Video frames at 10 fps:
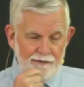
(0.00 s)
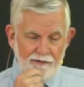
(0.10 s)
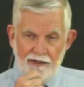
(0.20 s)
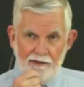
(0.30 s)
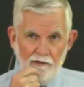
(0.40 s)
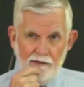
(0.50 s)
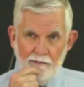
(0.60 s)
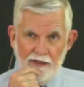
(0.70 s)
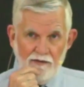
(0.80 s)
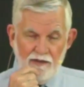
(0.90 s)
it's not
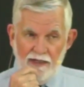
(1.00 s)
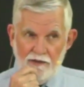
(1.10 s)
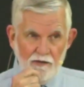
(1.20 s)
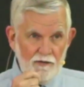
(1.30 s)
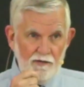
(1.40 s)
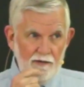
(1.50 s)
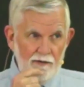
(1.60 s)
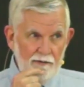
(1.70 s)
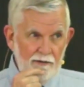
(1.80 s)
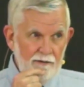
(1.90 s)
going to make sense
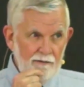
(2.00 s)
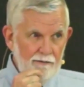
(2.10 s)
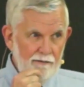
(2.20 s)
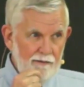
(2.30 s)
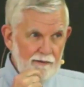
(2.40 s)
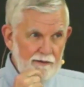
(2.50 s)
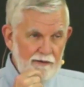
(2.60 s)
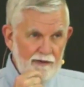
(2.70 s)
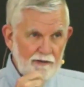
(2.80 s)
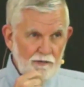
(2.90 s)
to